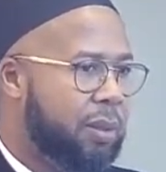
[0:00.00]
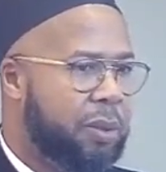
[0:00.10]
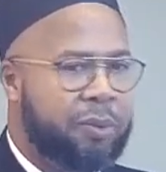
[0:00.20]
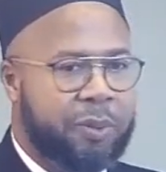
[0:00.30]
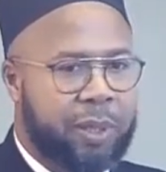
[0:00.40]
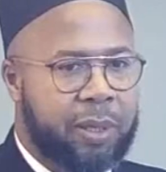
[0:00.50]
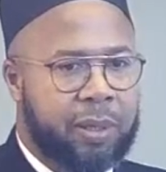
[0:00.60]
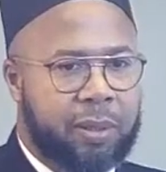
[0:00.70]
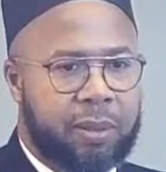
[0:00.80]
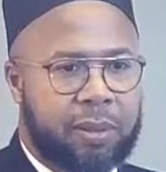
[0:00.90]
You
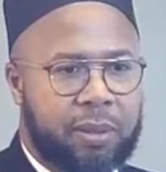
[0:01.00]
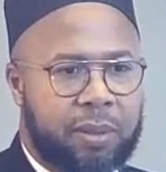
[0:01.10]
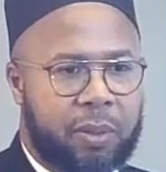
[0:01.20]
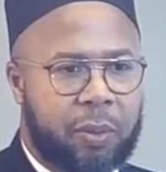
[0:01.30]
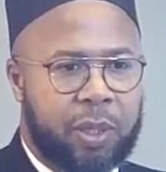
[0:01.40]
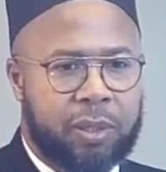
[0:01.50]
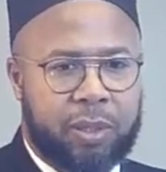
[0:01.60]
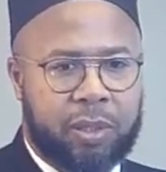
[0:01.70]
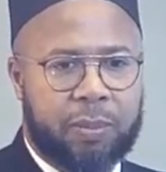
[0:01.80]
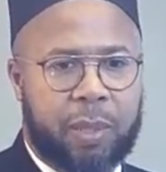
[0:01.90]
fear the
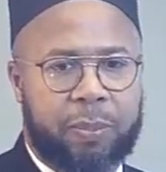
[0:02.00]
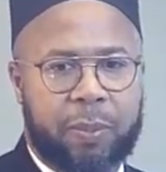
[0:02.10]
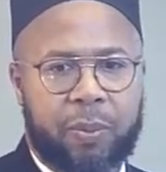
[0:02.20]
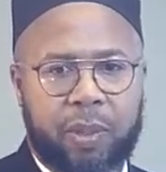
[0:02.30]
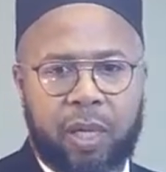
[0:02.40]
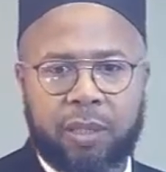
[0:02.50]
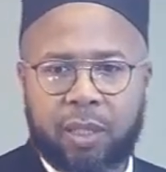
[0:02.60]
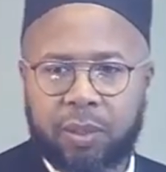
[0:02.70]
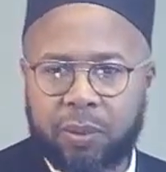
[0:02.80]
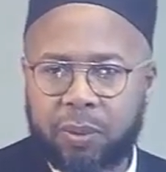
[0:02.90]
criticism that people launch
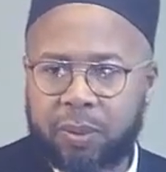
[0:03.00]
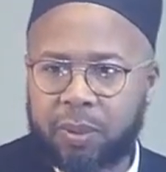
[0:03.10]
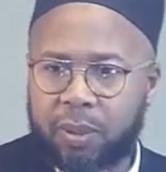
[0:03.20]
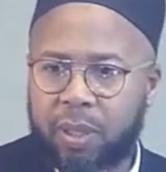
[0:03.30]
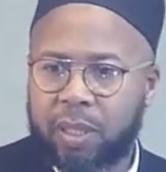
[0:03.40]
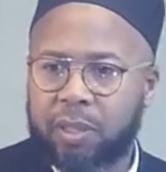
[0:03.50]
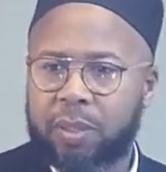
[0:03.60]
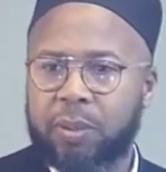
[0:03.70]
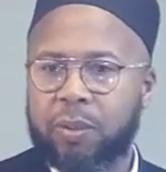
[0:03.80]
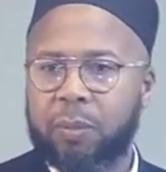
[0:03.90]
at you,
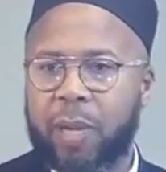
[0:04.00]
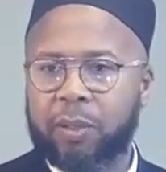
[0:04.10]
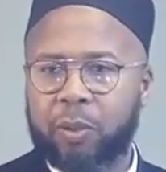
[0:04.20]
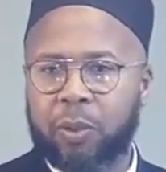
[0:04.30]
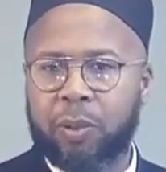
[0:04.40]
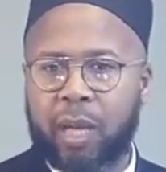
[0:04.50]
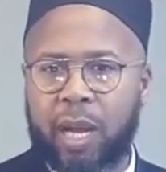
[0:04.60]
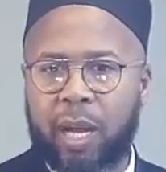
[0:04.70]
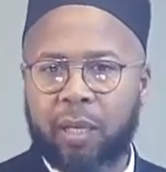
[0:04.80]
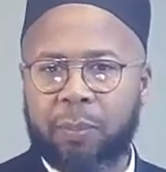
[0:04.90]
against you, about your
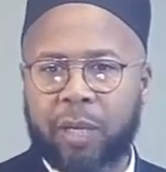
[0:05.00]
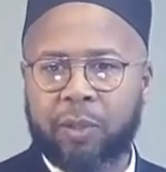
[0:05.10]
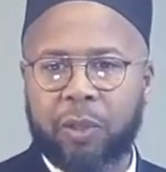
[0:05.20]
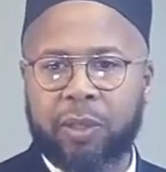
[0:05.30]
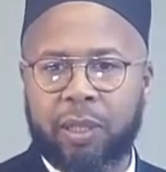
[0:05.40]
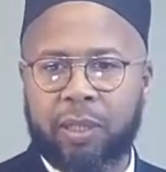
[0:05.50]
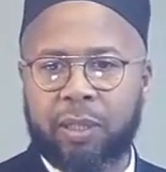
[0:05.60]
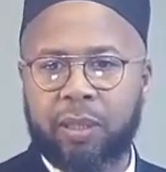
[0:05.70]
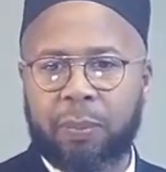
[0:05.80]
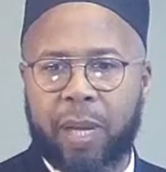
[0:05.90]
Quran, about your
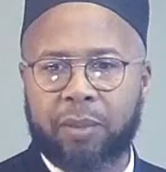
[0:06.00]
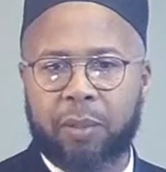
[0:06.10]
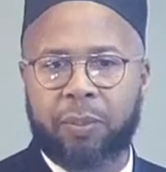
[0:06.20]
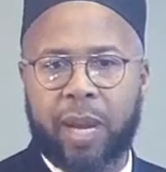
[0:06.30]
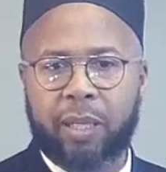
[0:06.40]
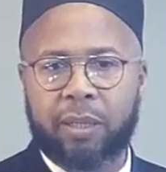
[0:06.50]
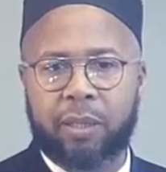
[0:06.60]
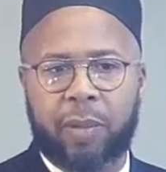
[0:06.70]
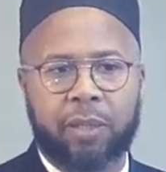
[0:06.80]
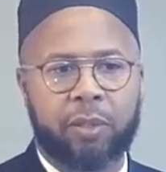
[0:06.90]
deen, about your
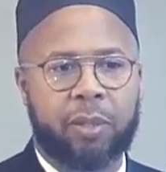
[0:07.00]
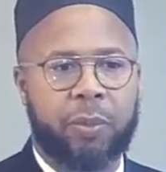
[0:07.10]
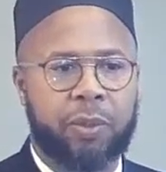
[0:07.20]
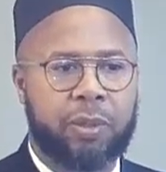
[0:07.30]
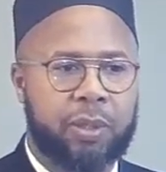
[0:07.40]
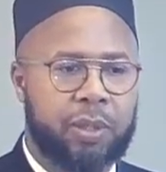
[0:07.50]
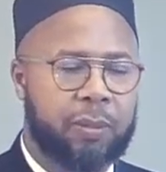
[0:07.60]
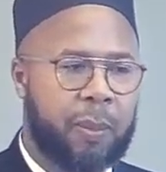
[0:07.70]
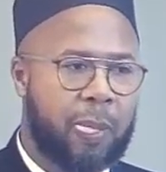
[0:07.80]
practice, about your community.